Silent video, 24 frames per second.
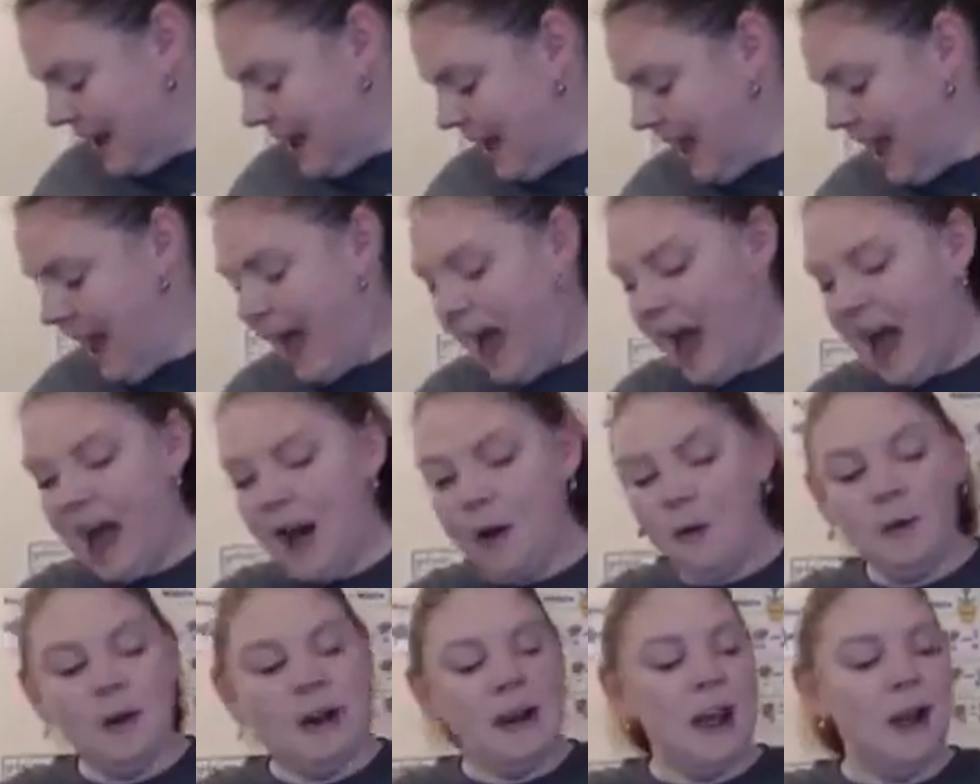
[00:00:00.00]

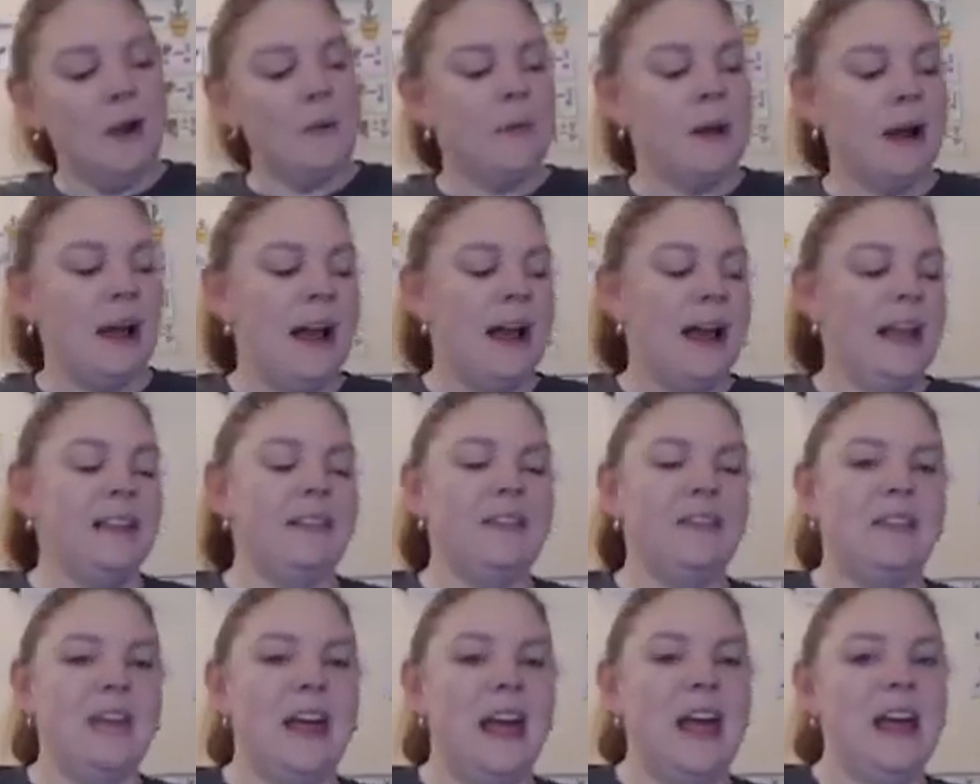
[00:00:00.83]
How would I
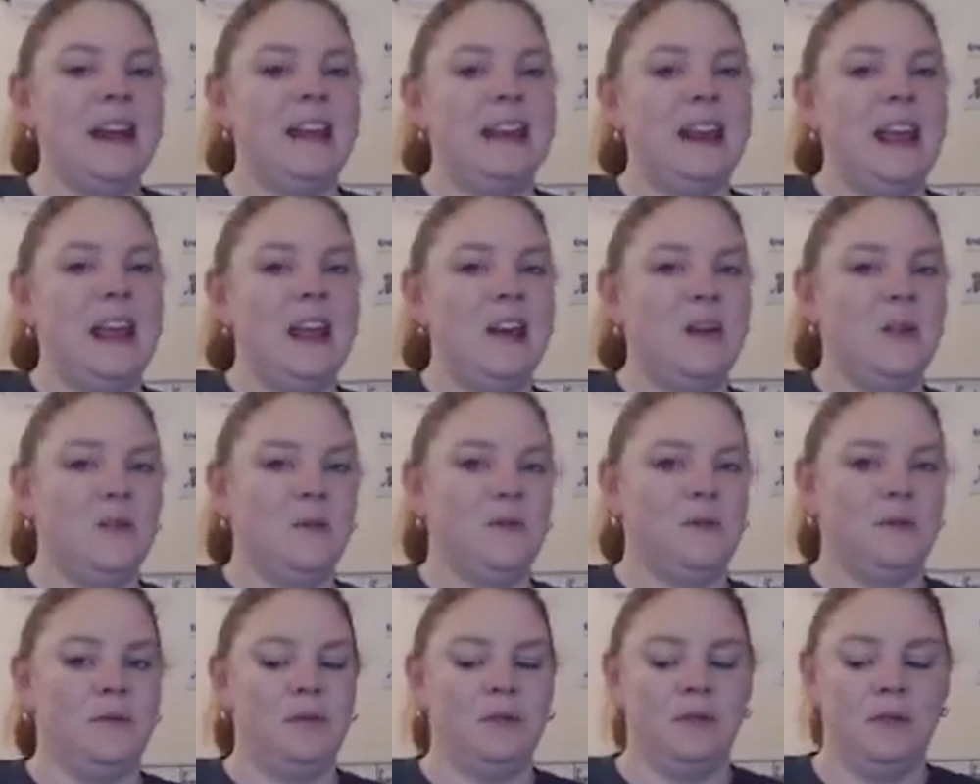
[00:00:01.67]
write that
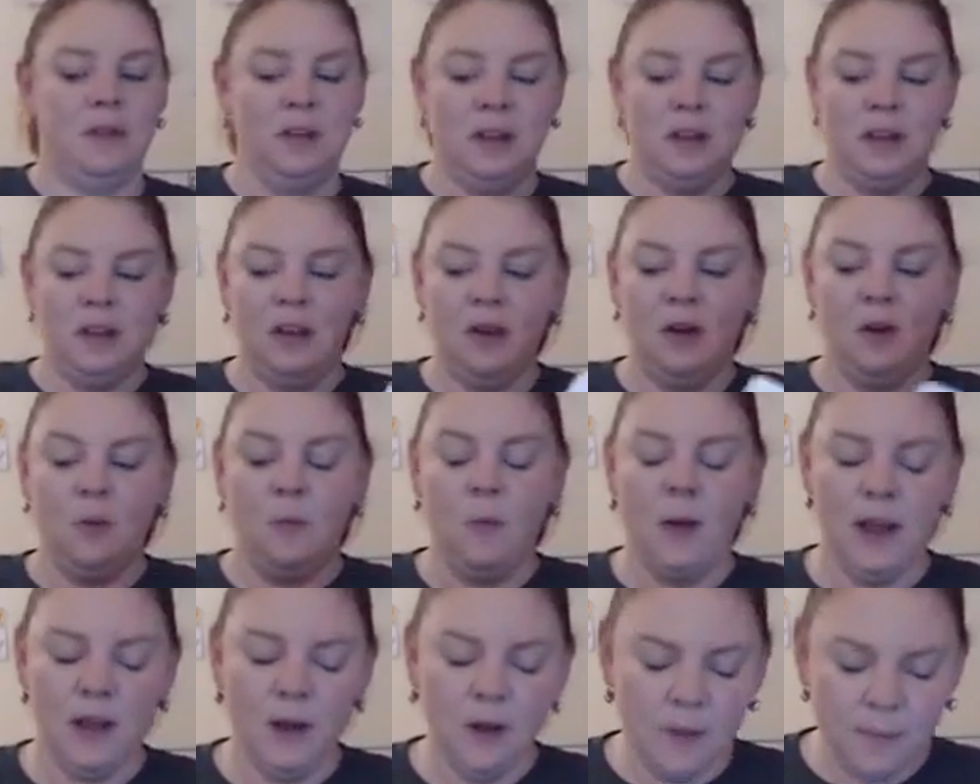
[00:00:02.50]
down?
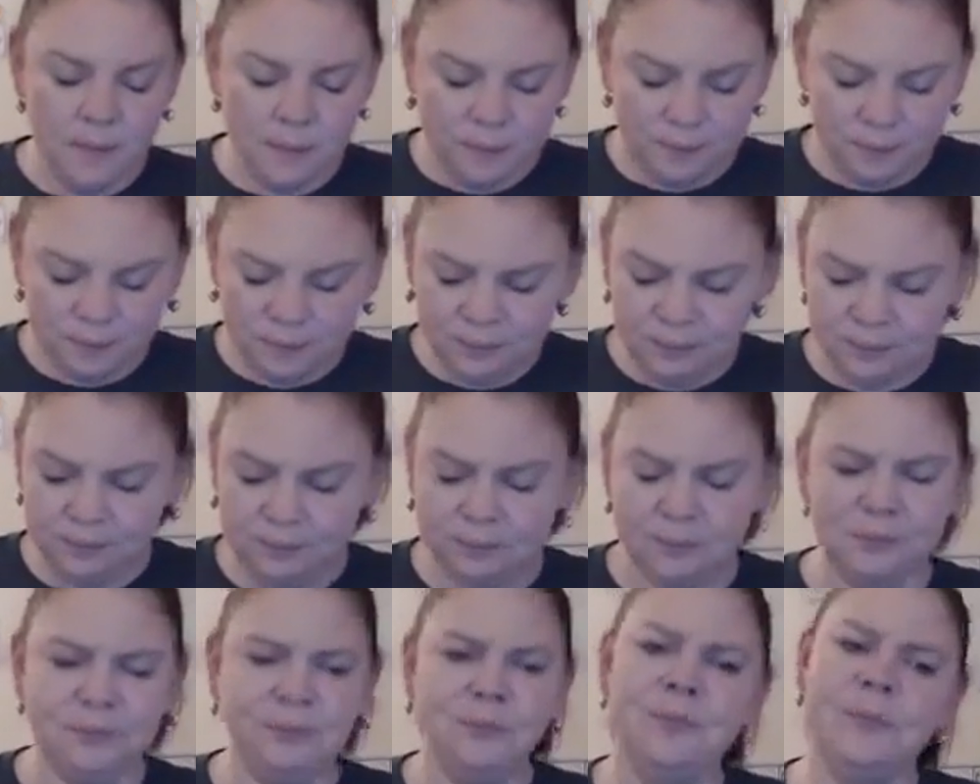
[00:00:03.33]
Well,
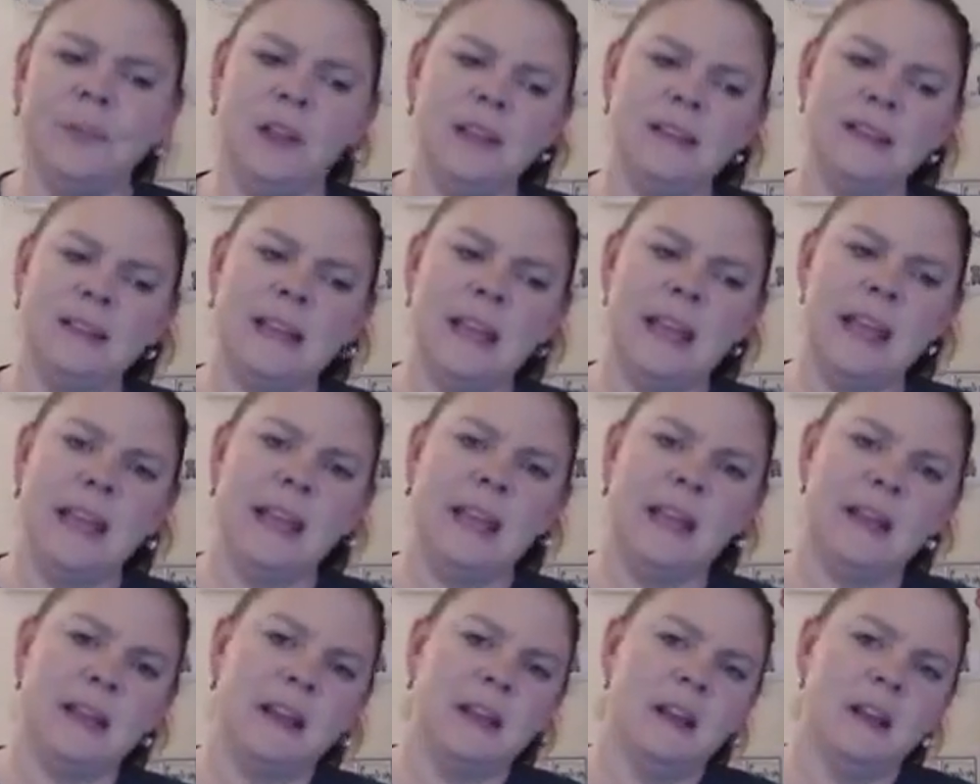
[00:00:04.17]
let's
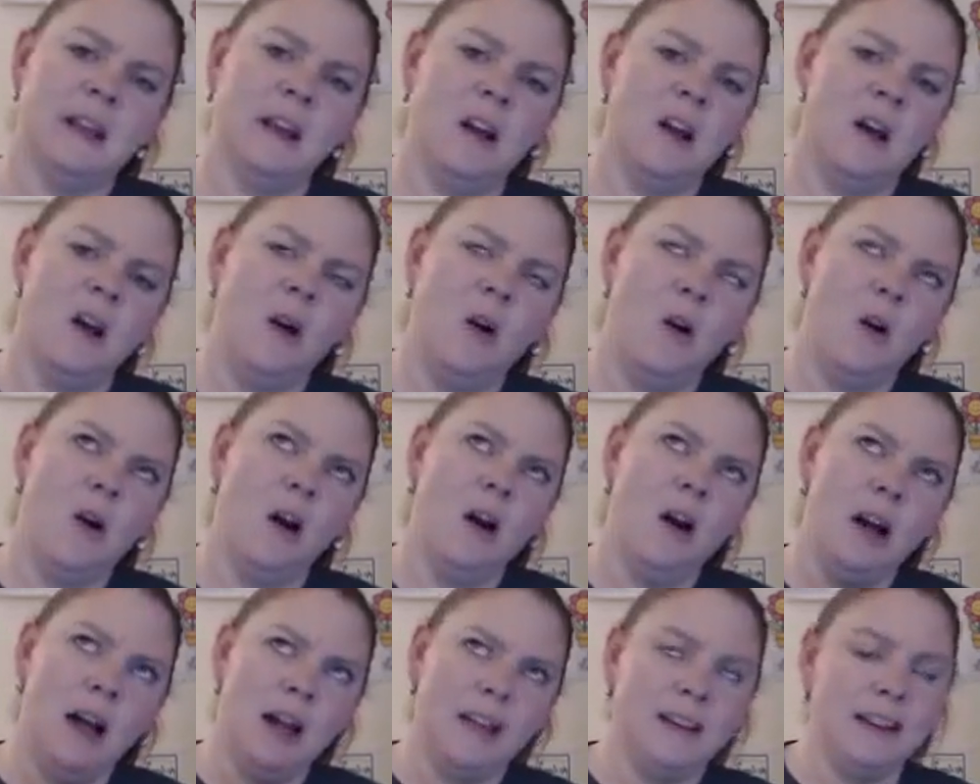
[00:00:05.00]
think.
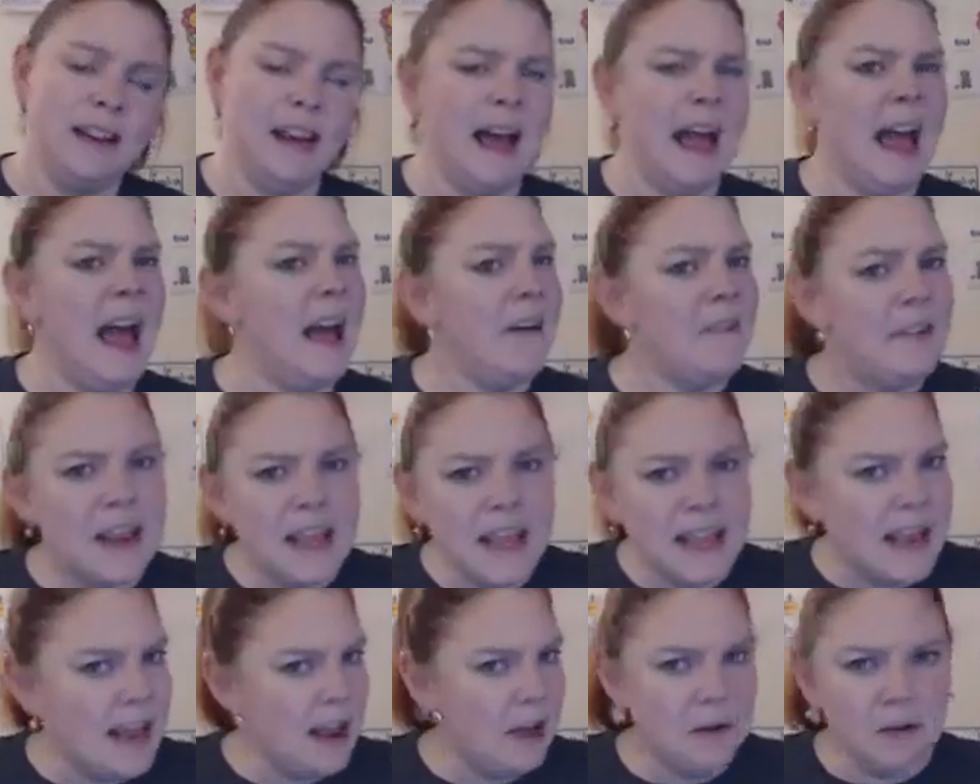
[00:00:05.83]
Did I have
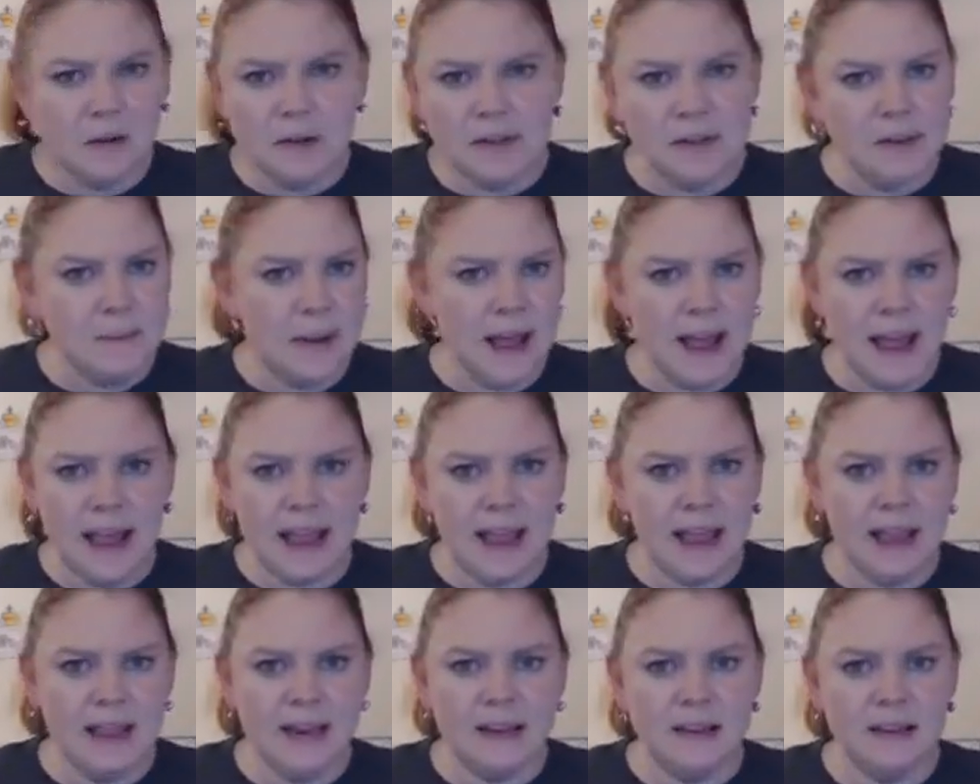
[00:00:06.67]
any counters in my
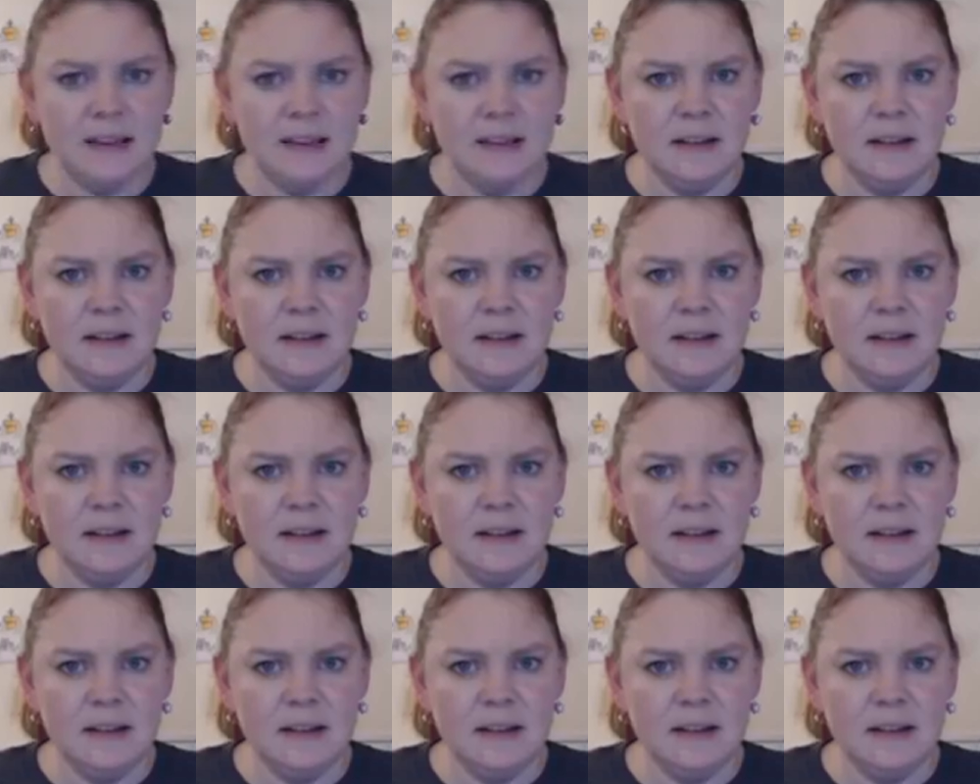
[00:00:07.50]
hand?